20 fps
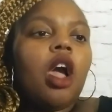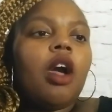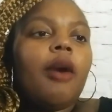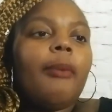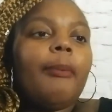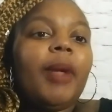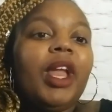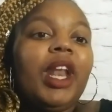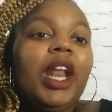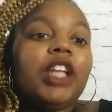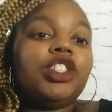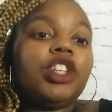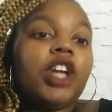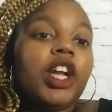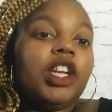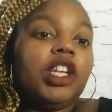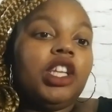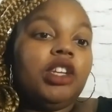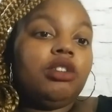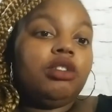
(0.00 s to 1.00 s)
And I
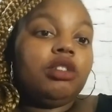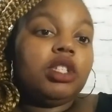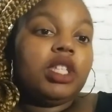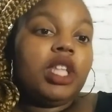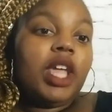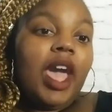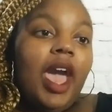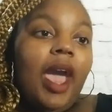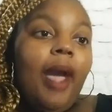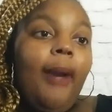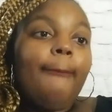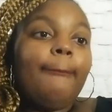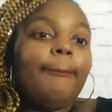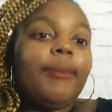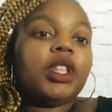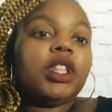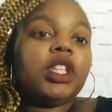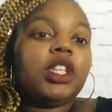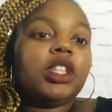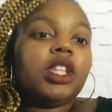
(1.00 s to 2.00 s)
tried to use that,
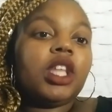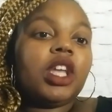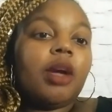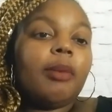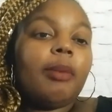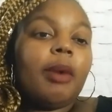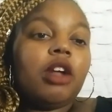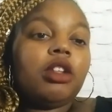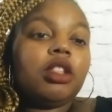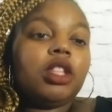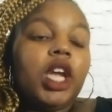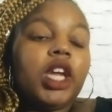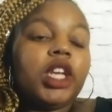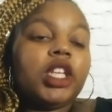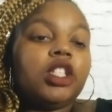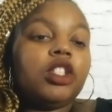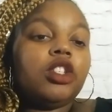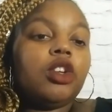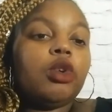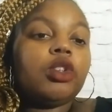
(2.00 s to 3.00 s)
but the thing about
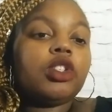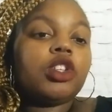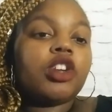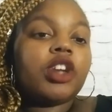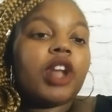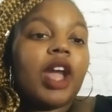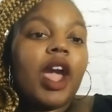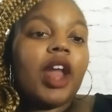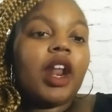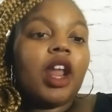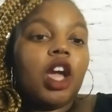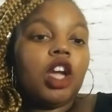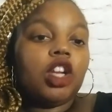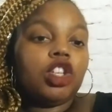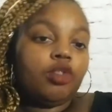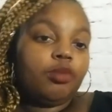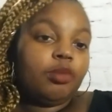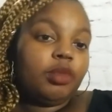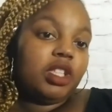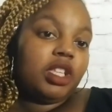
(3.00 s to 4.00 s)
that is those are not
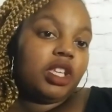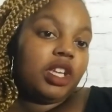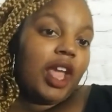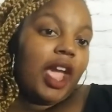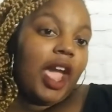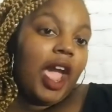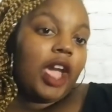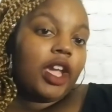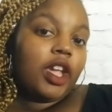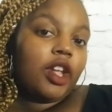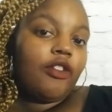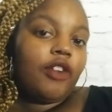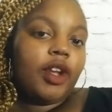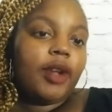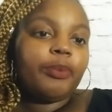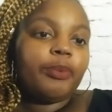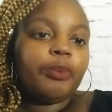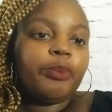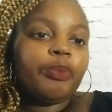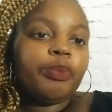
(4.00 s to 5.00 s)
100%
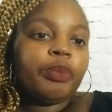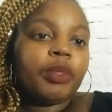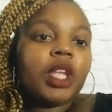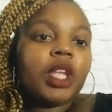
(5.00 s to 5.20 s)
accurate,